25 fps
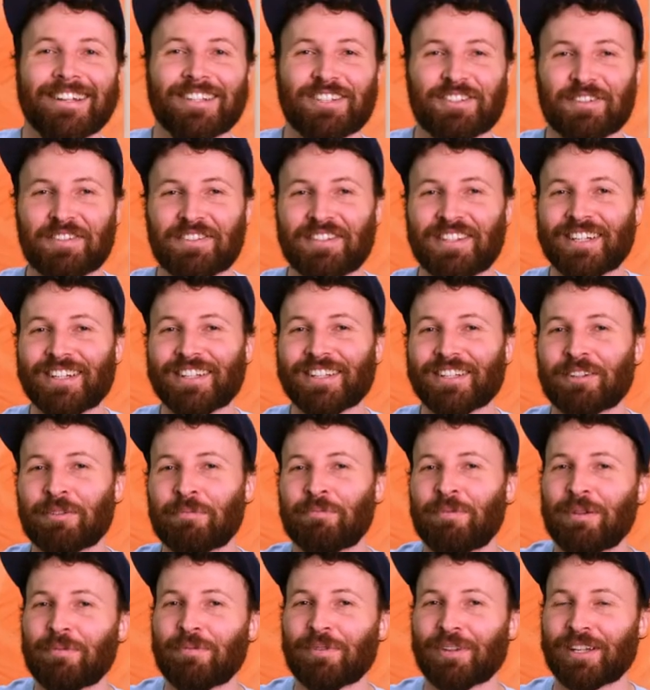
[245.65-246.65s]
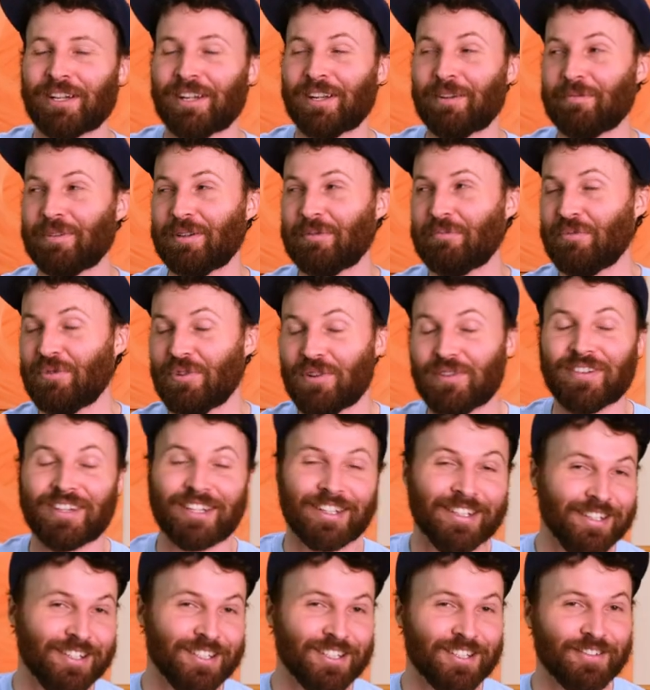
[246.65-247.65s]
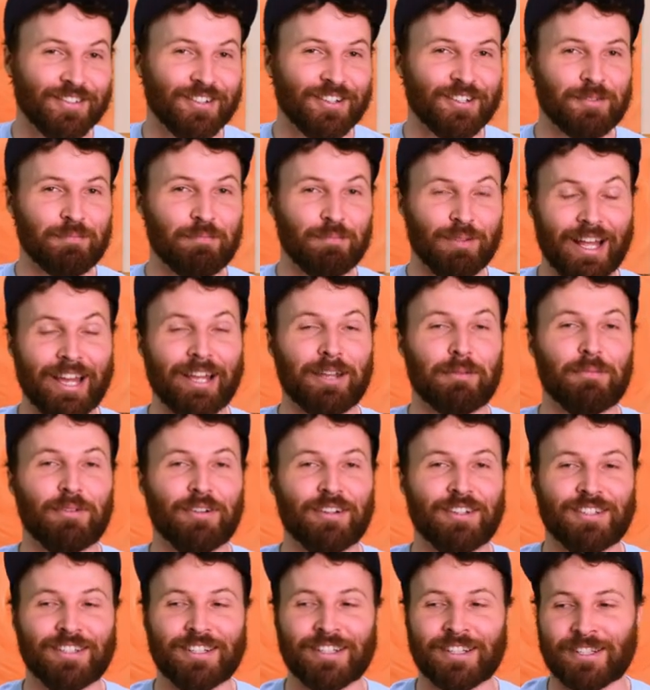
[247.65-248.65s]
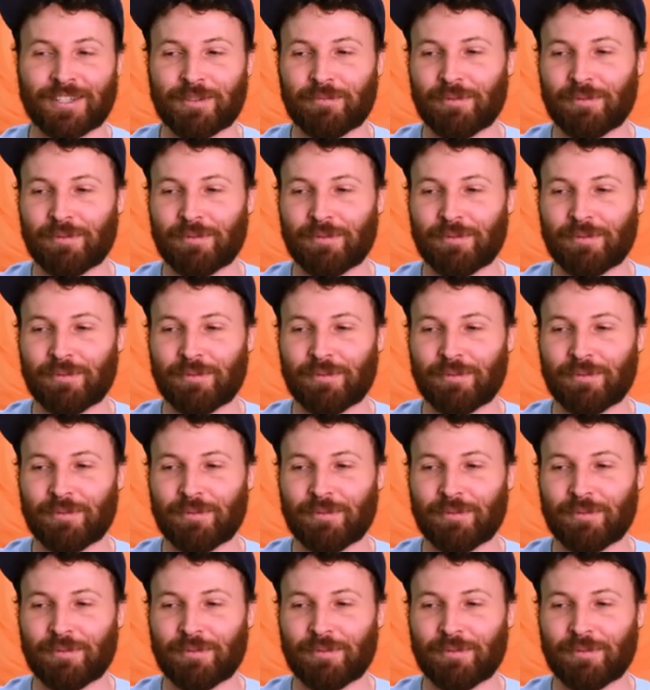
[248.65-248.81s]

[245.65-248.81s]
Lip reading: And so I think a lot of people are going to be moving into those Black Mirror digs.